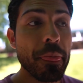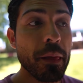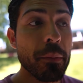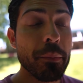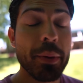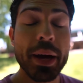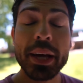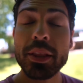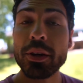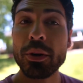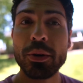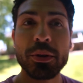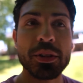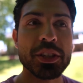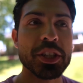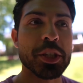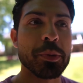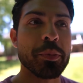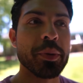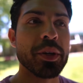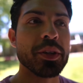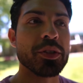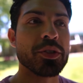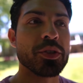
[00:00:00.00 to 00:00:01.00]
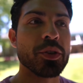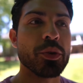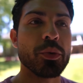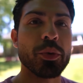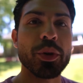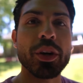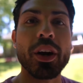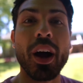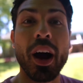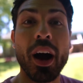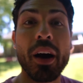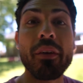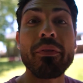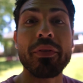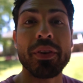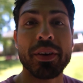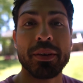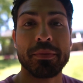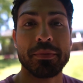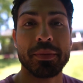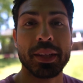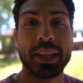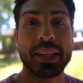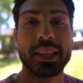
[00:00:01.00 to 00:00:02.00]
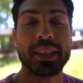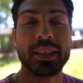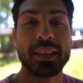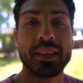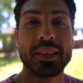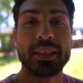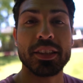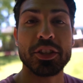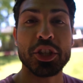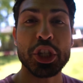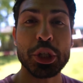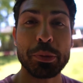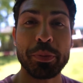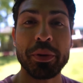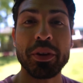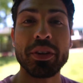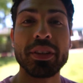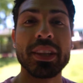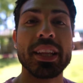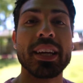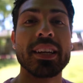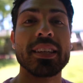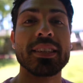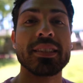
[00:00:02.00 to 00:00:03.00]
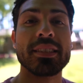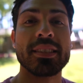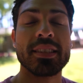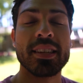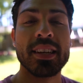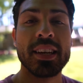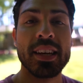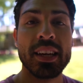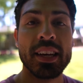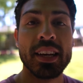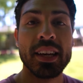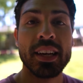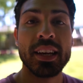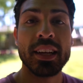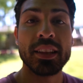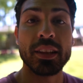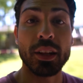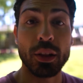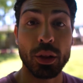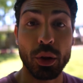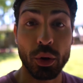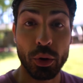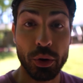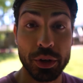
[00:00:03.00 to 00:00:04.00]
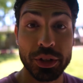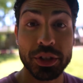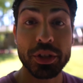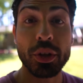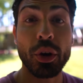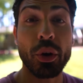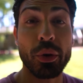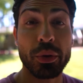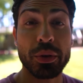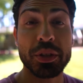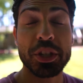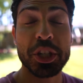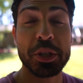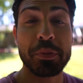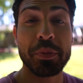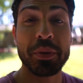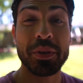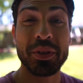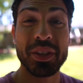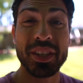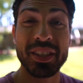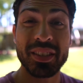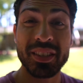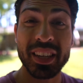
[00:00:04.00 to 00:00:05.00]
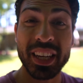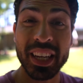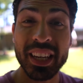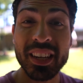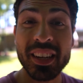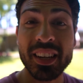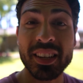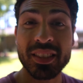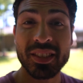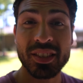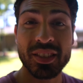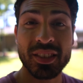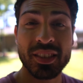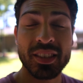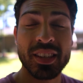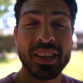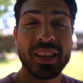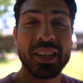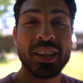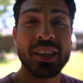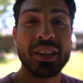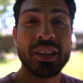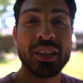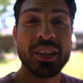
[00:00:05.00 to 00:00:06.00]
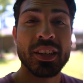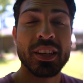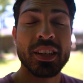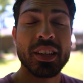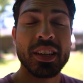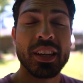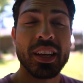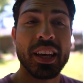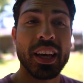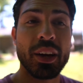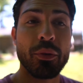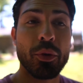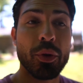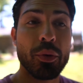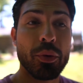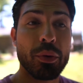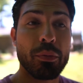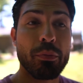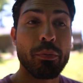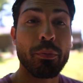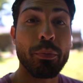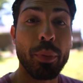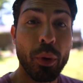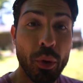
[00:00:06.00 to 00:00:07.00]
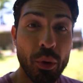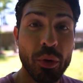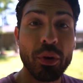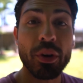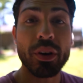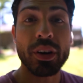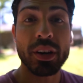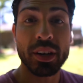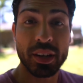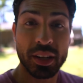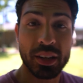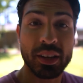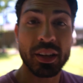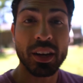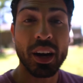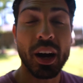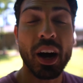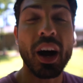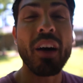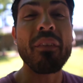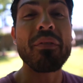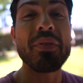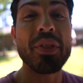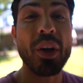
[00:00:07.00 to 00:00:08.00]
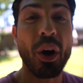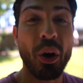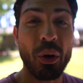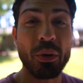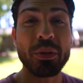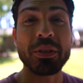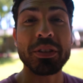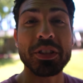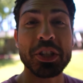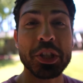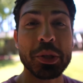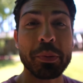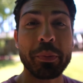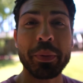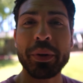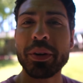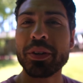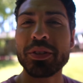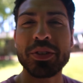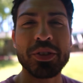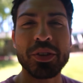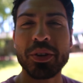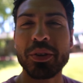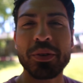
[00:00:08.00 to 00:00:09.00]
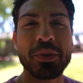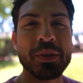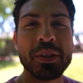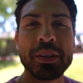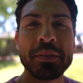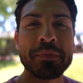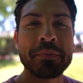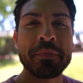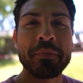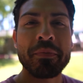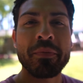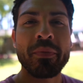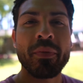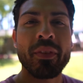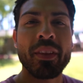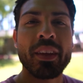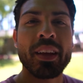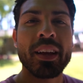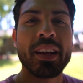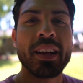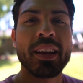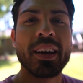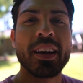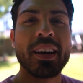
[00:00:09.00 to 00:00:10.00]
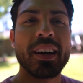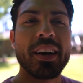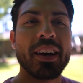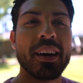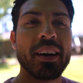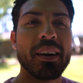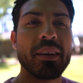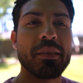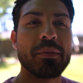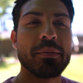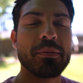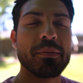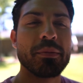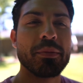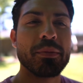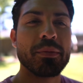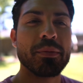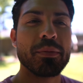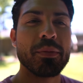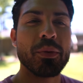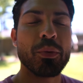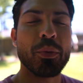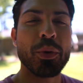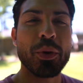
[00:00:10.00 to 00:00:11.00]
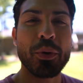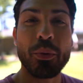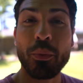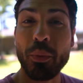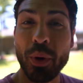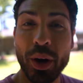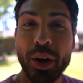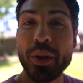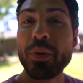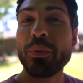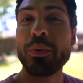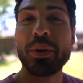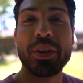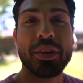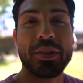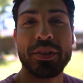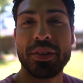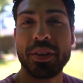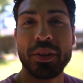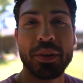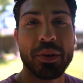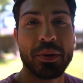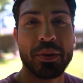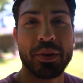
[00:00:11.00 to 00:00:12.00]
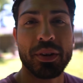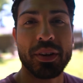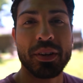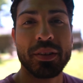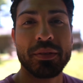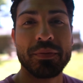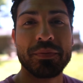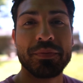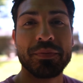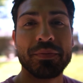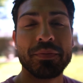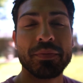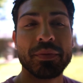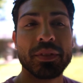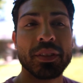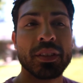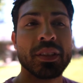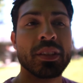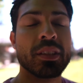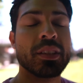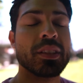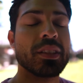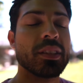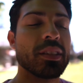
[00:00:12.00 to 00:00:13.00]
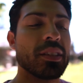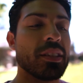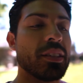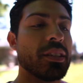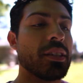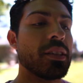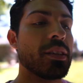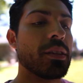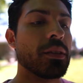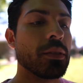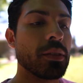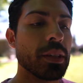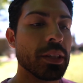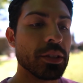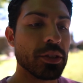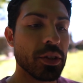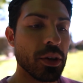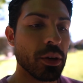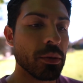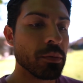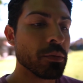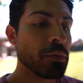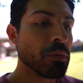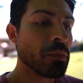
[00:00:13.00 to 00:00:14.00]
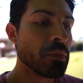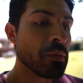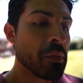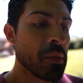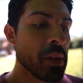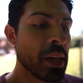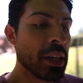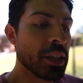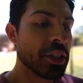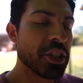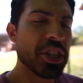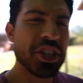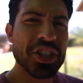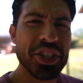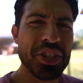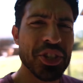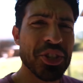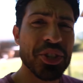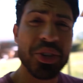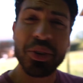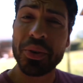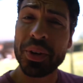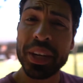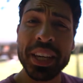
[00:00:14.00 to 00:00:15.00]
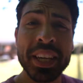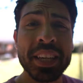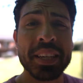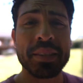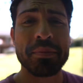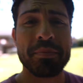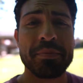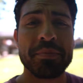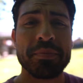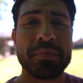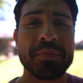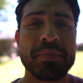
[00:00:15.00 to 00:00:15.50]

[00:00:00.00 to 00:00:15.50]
by the Holy Spirit. So we're of him, like the spirit that is the Lord's, the Holy Spirit is in us. And we were born of the Holy Spirit. So um, we're one with the Lord, you know? And so just enjoying Him.